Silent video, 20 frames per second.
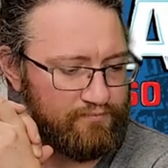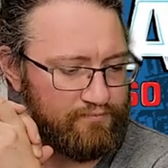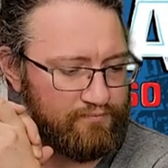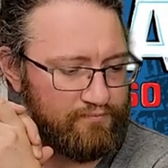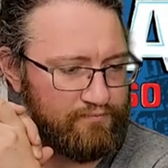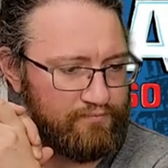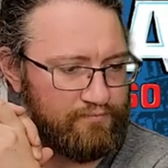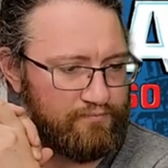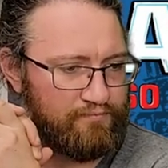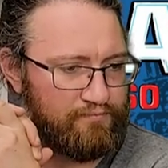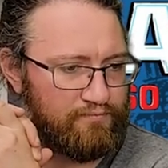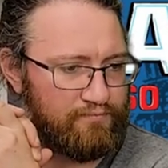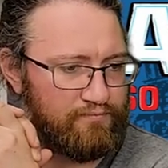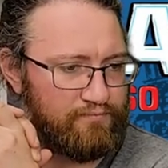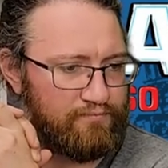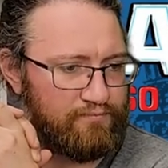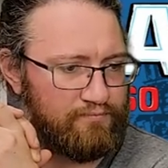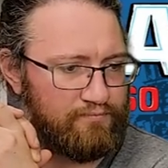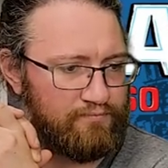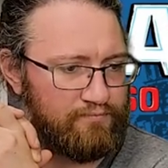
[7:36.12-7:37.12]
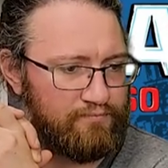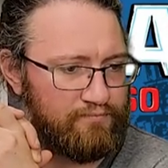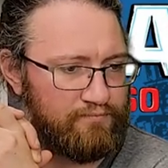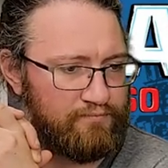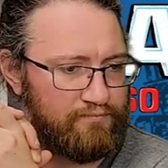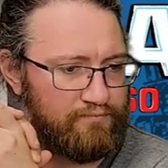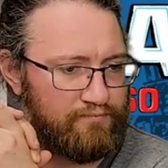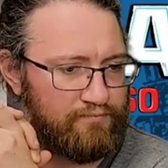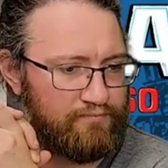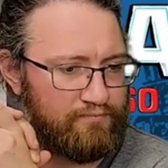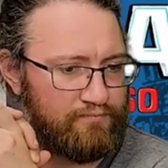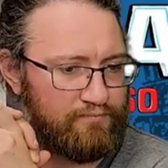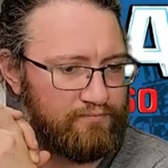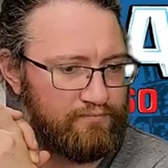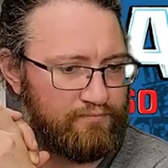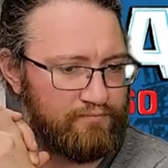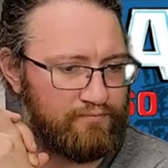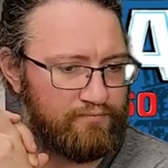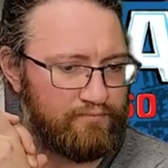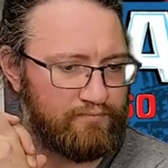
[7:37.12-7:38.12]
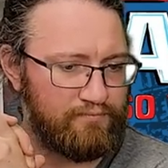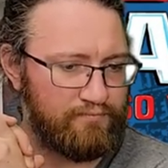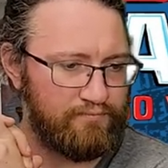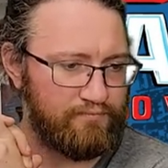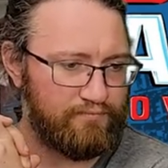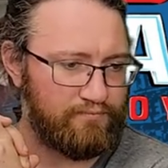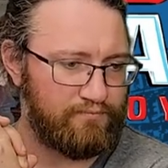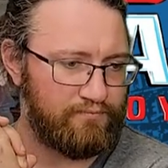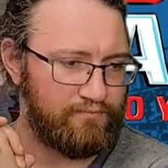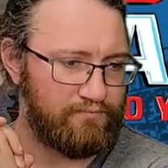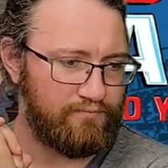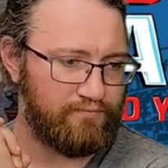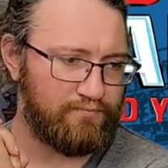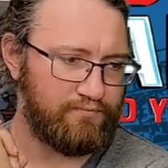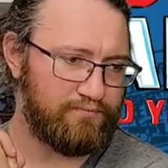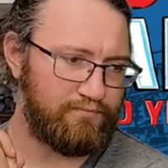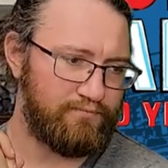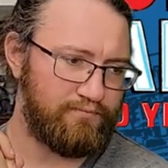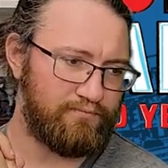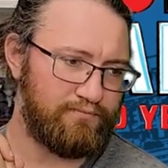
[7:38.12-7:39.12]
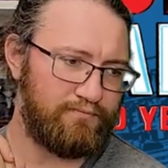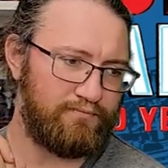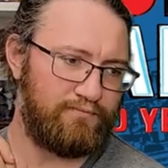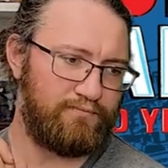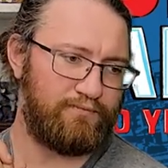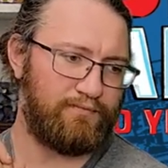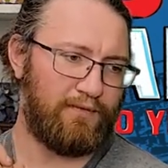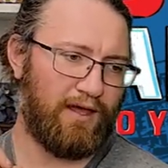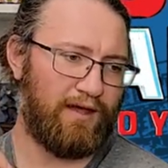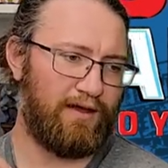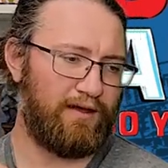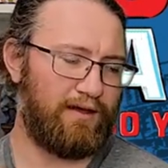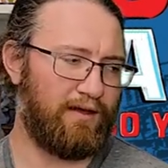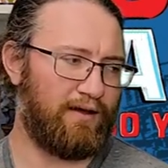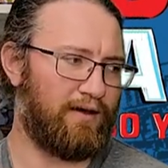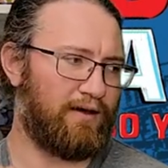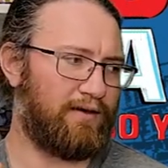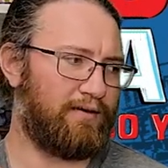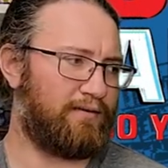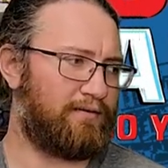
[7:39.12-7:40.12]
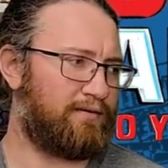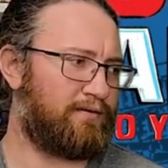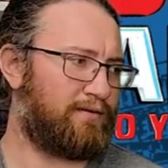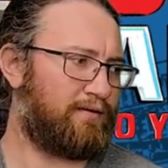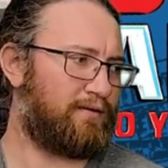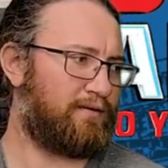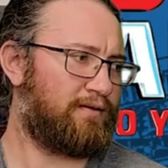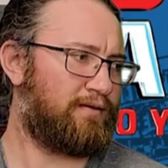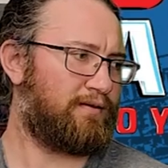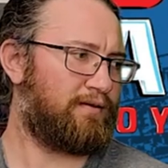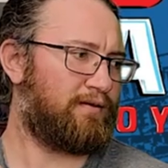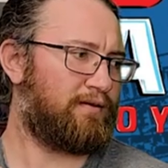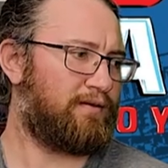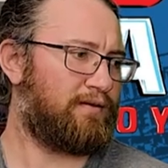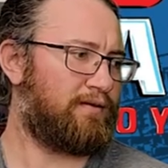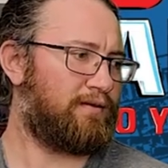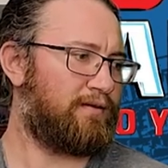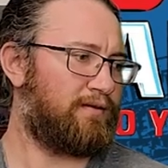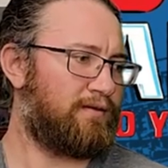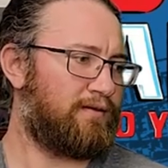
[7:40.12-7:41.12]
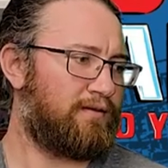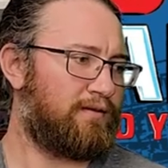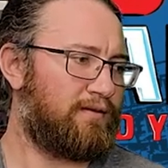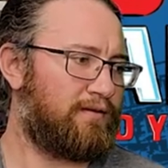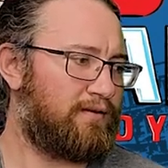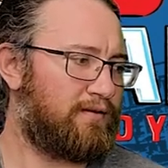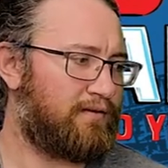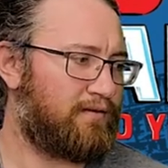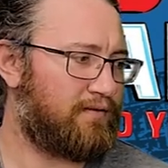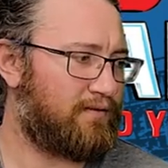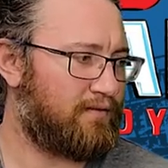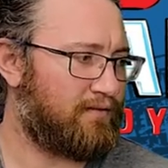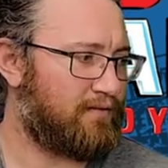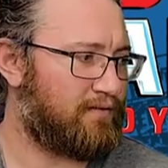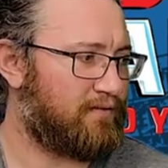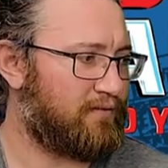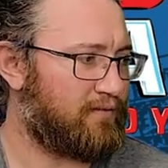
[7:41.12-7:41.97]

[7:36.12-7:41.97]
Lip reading: (not speaking)